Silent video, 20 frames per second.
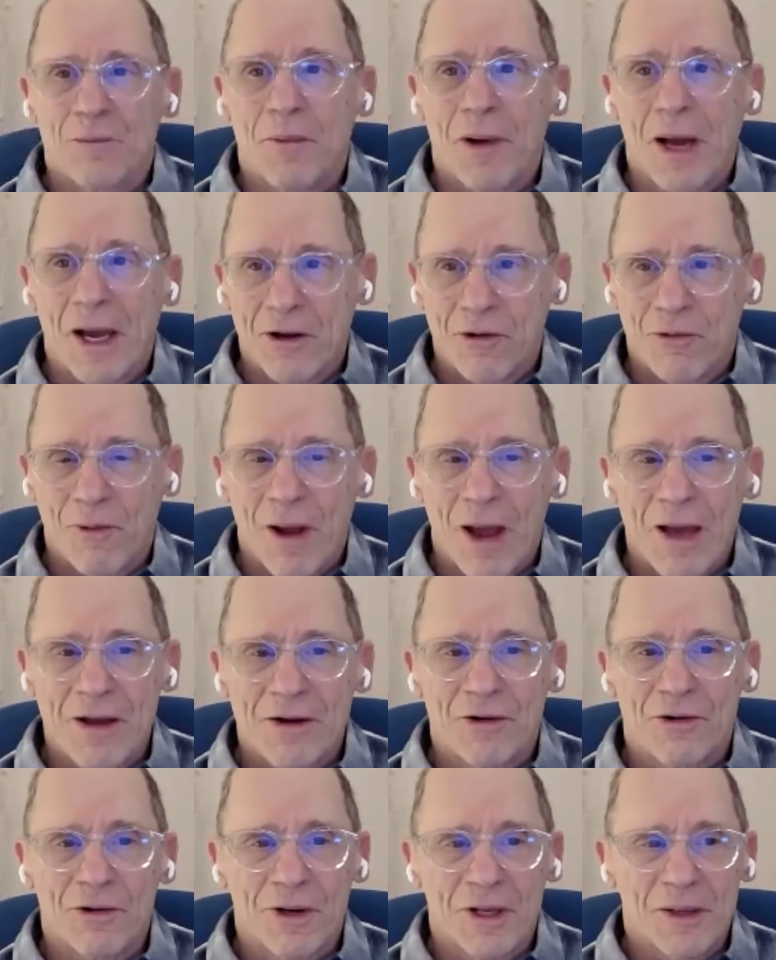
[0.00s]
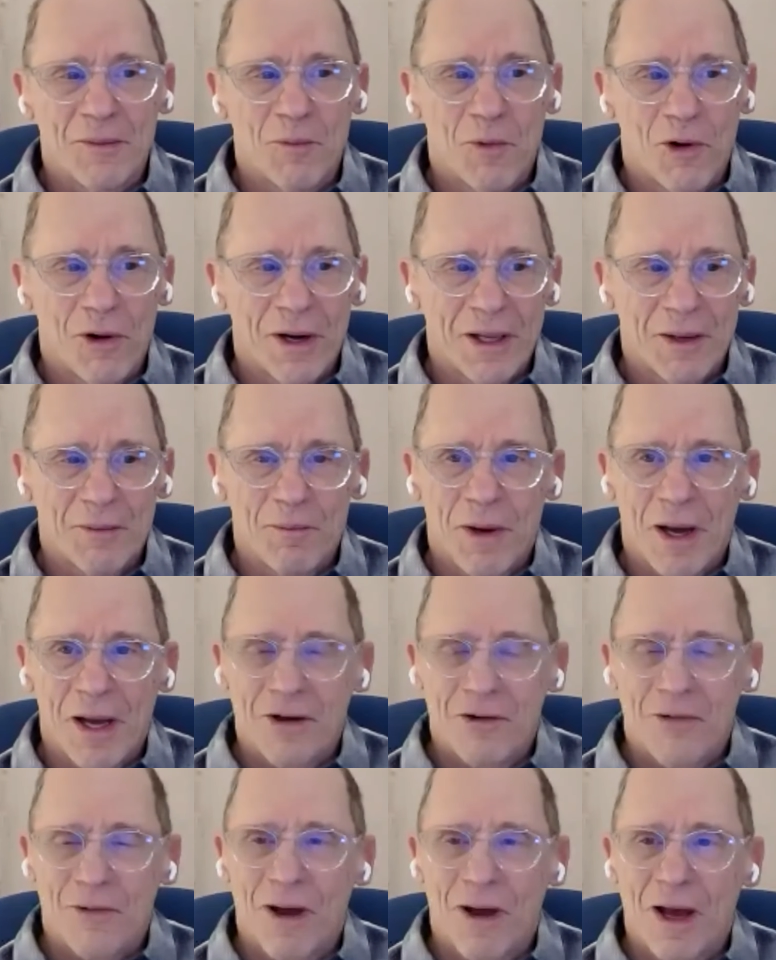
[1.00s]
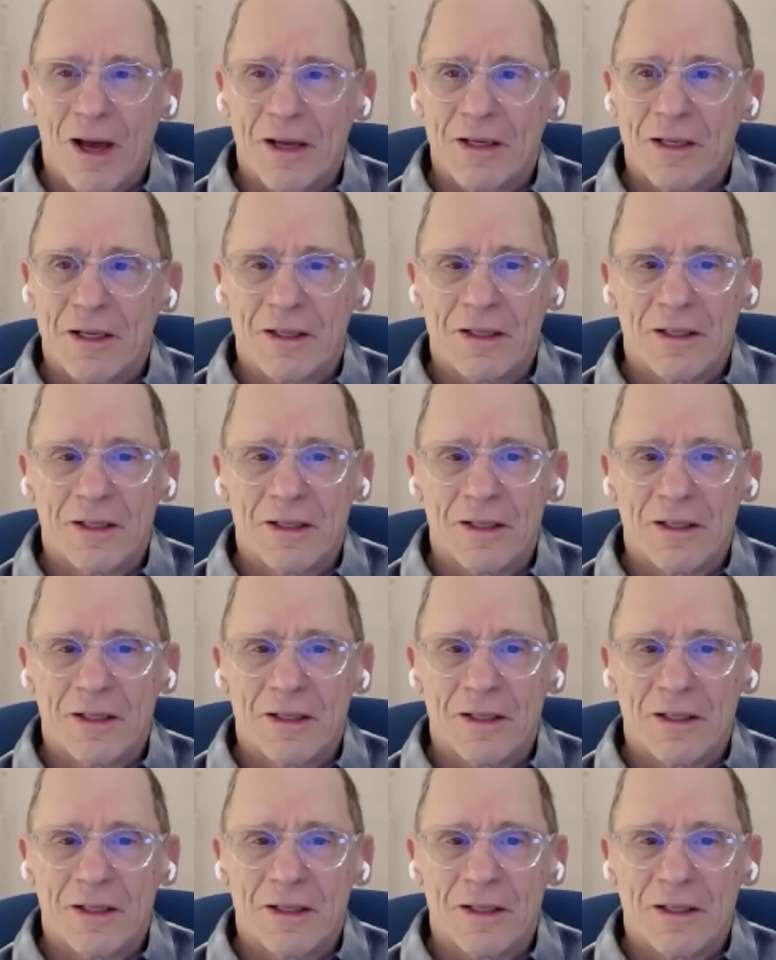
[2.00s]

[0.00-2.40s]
bike ride, early morning bike ride.